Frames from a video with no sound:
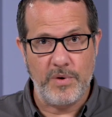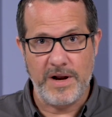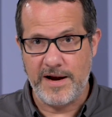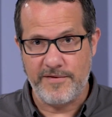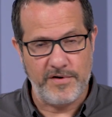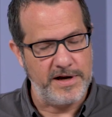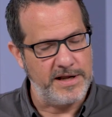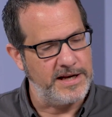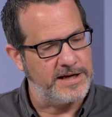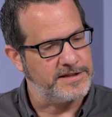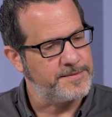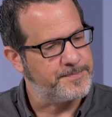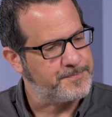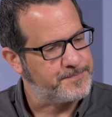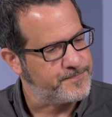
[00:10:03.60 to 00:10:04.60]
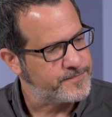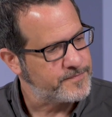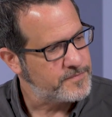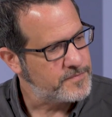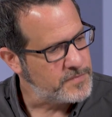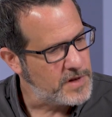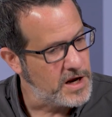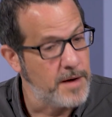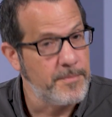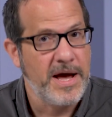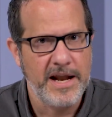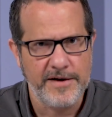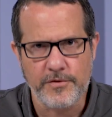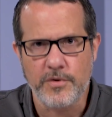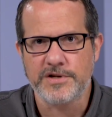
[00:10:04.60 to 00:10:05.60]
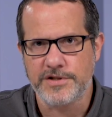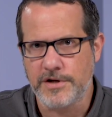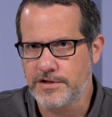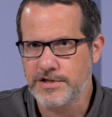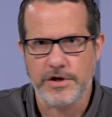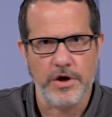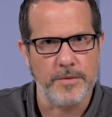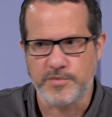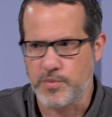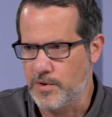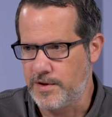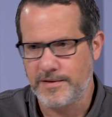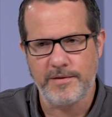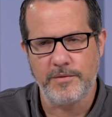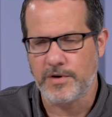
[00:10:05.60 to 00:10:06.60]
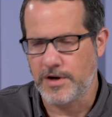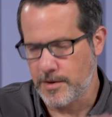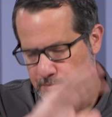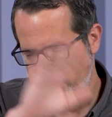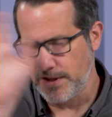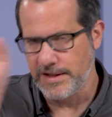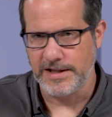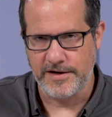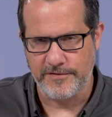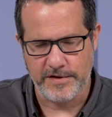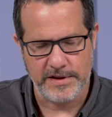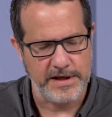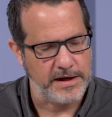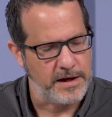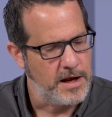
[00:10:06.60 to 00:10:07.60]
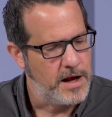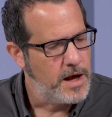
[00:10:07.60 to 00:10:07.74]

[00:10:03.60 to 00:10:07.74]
whatever it is. Um, and of course, nursing homes were, were a completely different thing.